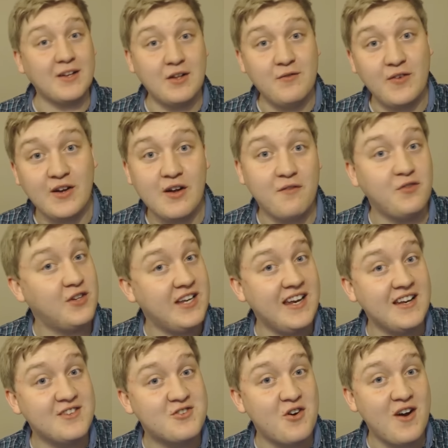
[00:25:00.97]
a like on the video if you
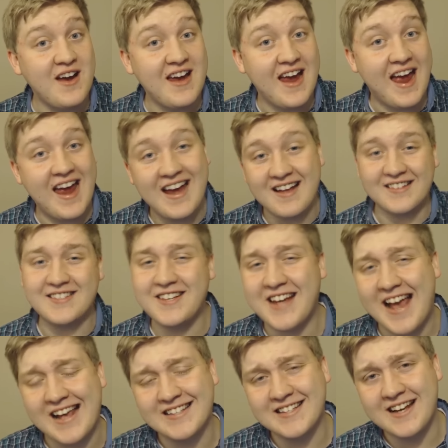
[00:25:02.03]
did enjoy it, and I'll see
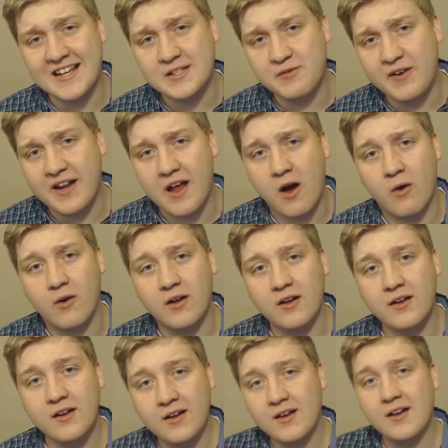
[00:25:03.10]
you guys in the next video.
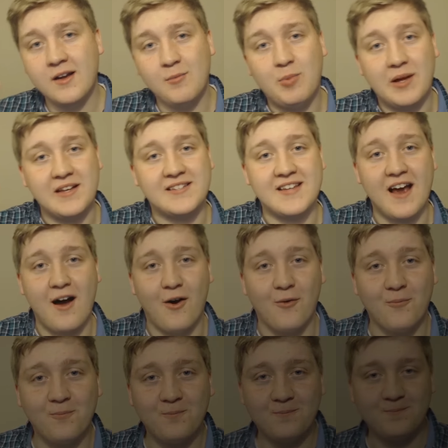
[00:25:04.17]
Peace
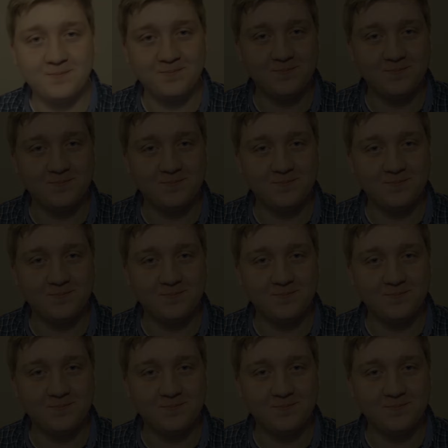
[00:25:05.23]
out.